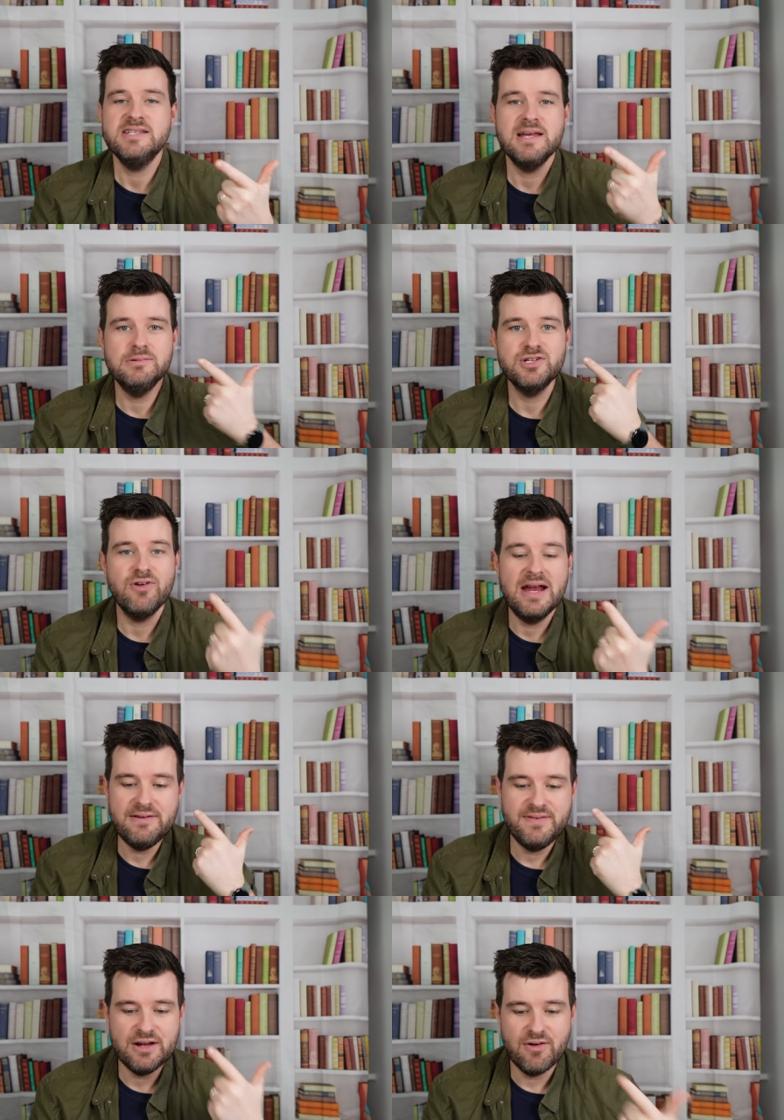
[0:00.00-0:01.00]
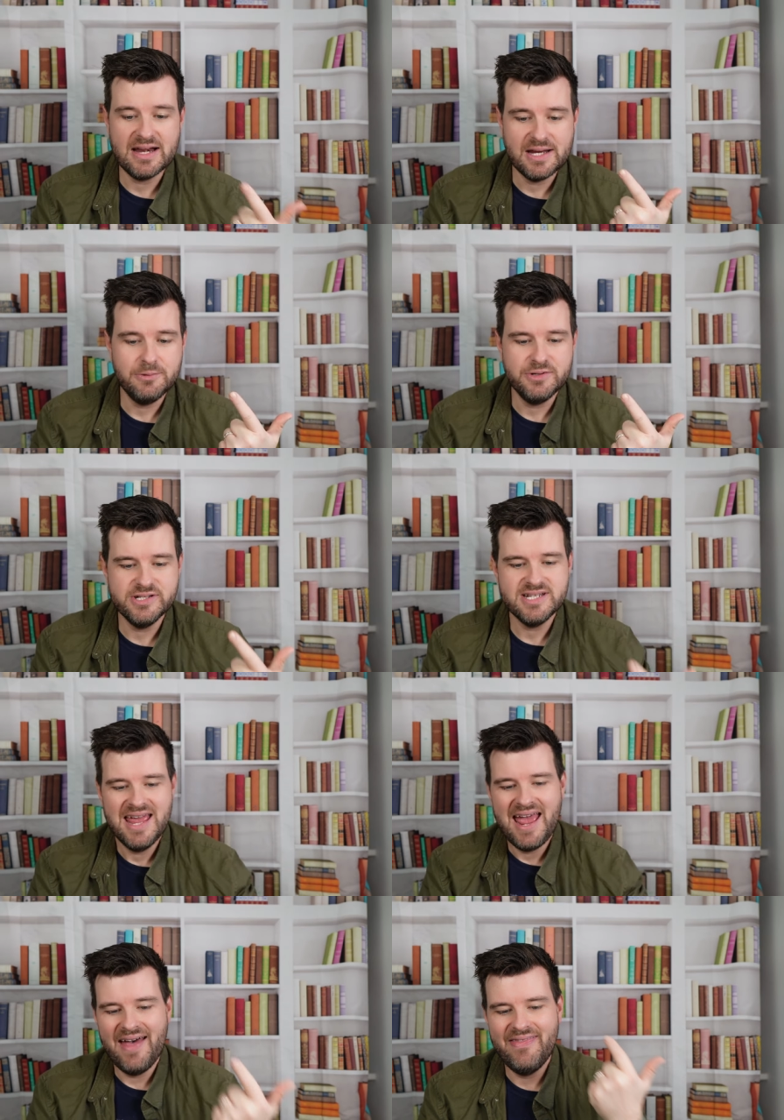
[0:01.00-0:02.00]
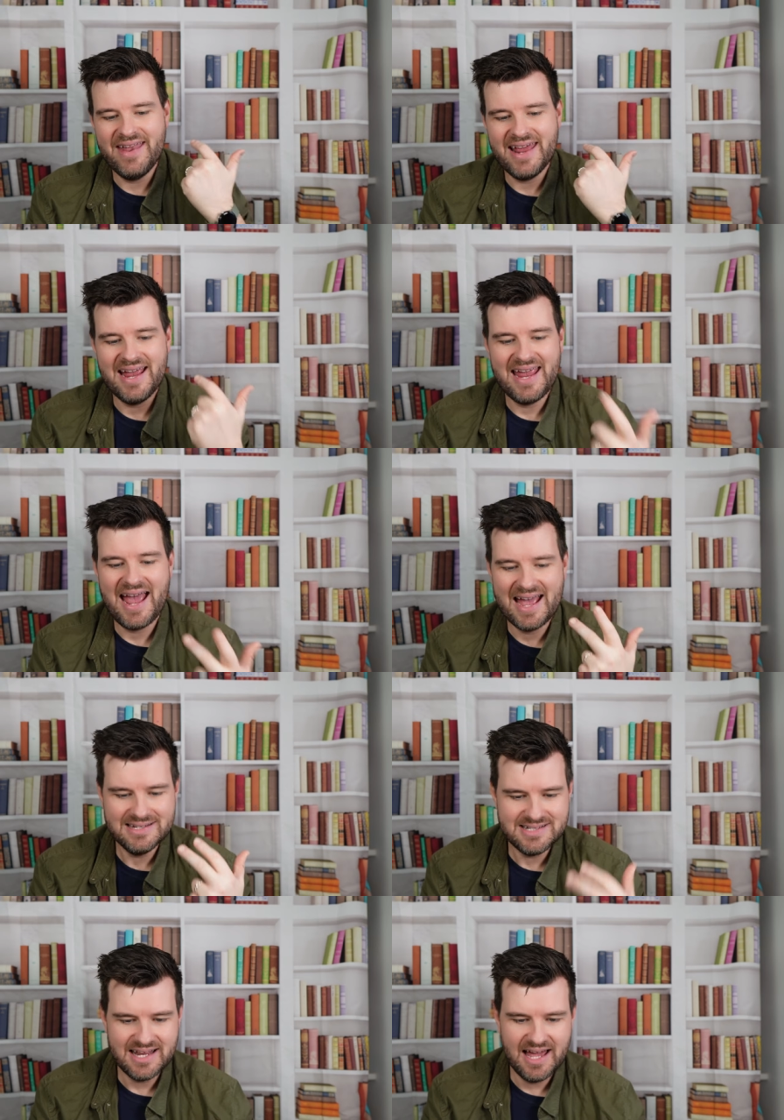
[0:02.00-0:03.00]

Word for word: so it was gravy granules, and then I had